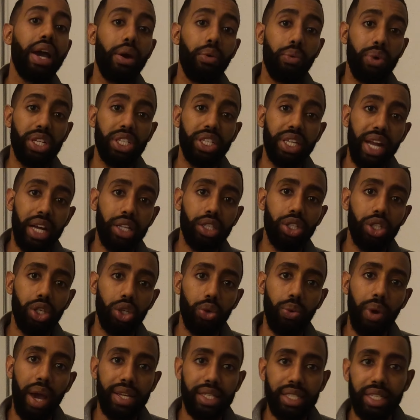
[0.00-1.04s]
reaching out to
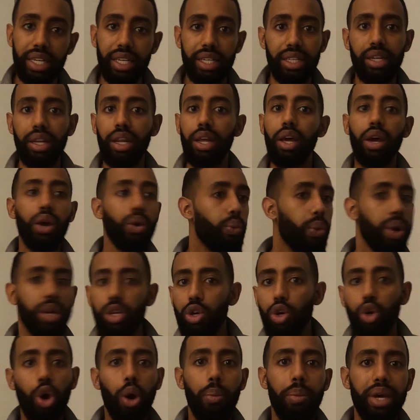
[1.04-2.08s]
you asking when you're
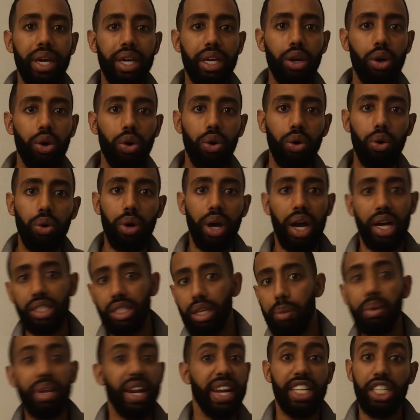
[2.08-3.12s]
coming or has there
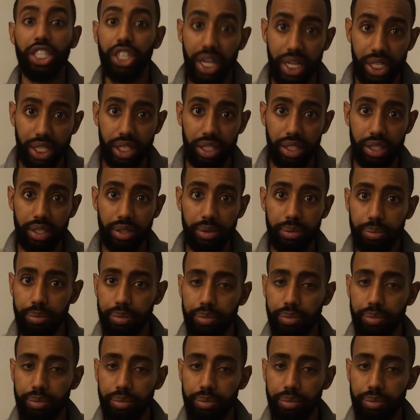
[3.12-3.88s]
been any changes.